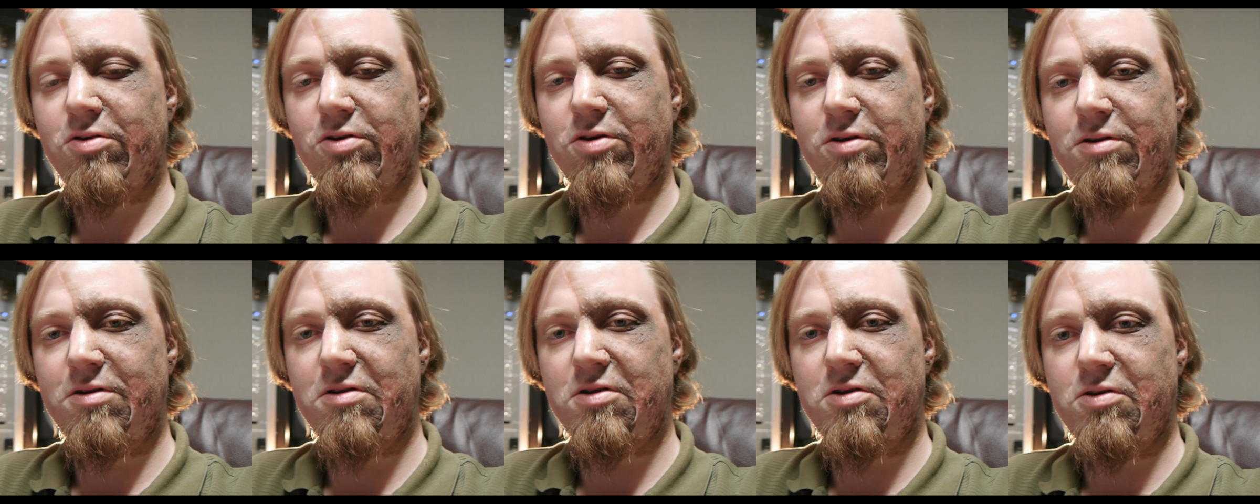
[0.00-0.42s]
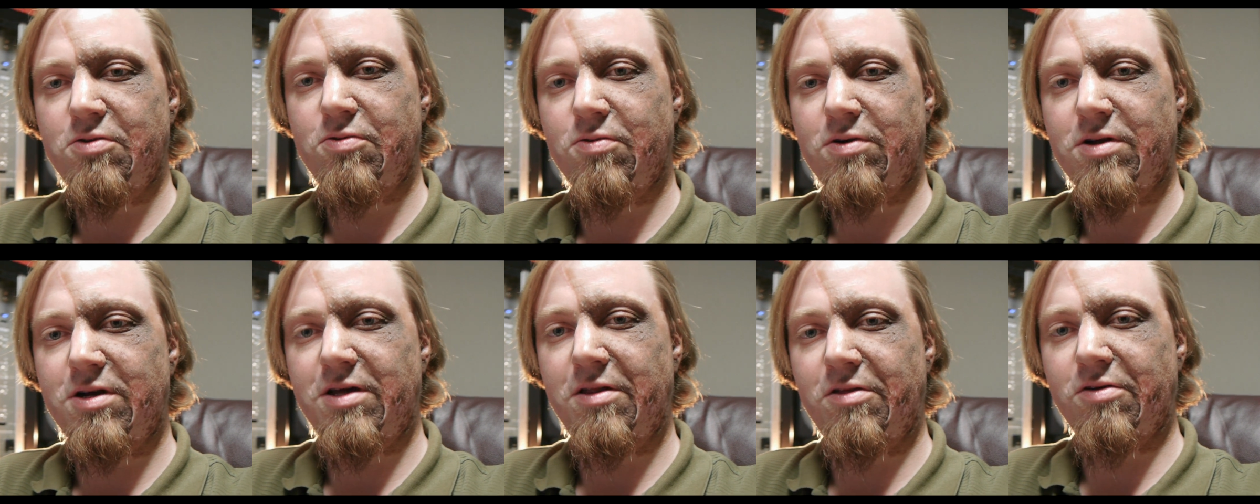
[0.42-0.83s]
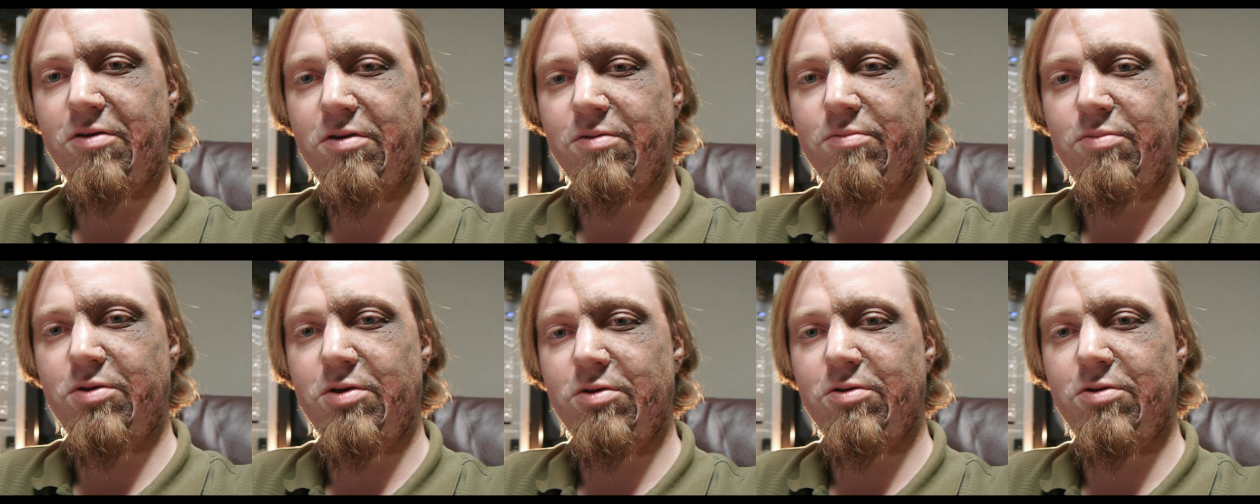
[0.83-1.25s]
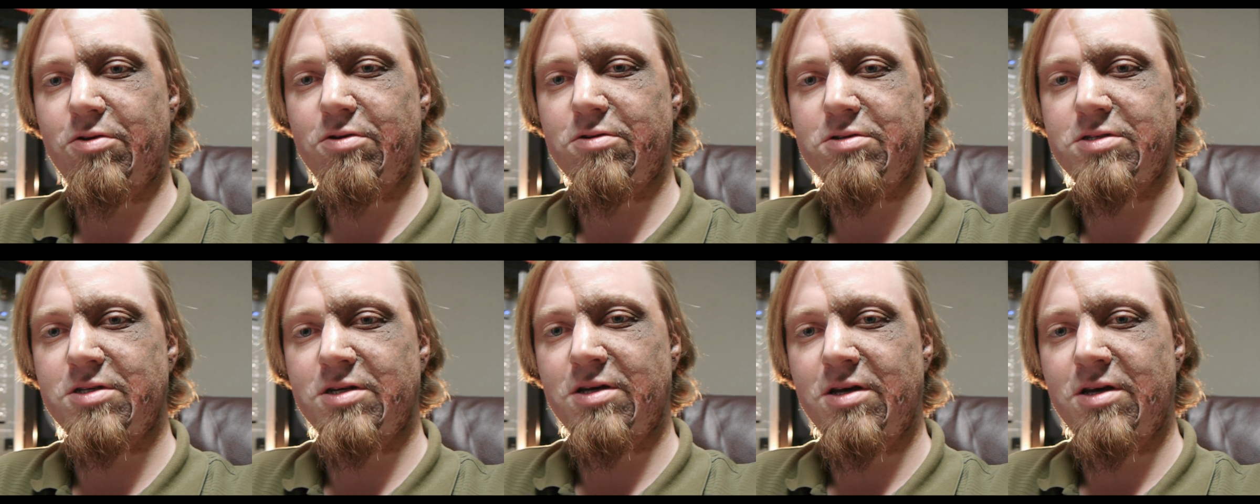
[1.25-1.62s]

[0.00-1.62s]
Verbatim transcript: couldn't do on other computers.